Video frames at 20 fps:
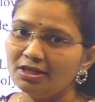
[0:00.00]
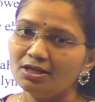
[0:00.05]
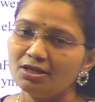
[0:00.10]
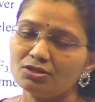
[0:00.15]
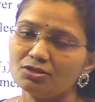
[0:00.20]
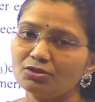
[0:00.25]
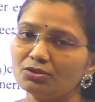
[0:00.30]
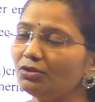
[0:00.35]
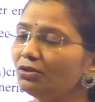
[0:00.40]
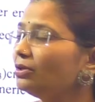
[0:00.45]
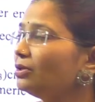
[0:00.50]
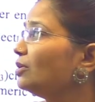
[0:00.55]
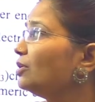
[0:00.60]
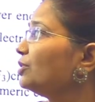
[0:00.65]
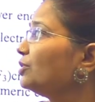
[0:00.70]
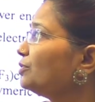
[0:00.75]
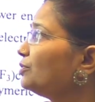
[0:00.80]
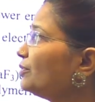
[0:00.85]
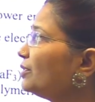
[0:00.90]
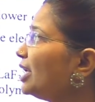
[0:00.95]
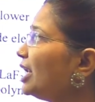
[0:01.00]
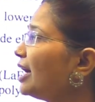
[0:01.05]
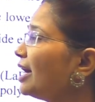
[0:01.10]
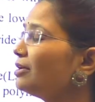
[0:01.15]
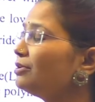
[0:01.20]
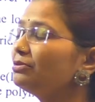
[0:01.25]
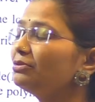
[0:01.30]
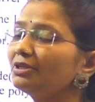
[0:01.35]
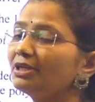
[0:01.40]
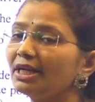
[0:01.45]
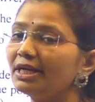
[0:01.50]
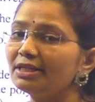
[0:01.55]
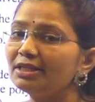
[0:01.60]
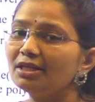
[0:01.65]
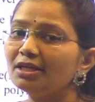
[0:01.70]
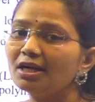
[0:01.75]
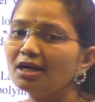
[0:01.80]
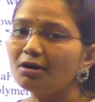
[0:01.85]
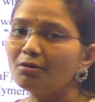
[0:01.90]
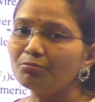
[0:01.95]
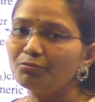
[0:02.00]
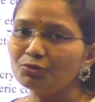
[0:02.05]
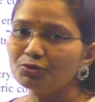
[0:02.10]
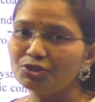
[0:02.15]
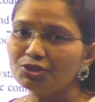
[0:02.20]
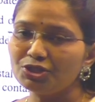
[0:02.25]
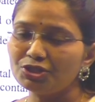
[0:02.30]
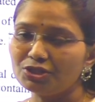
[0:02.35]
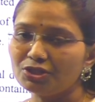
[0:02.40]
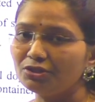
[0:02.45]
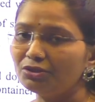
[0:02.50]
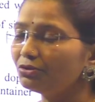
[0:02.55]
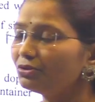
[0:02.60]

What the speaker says: So you will have to write the composition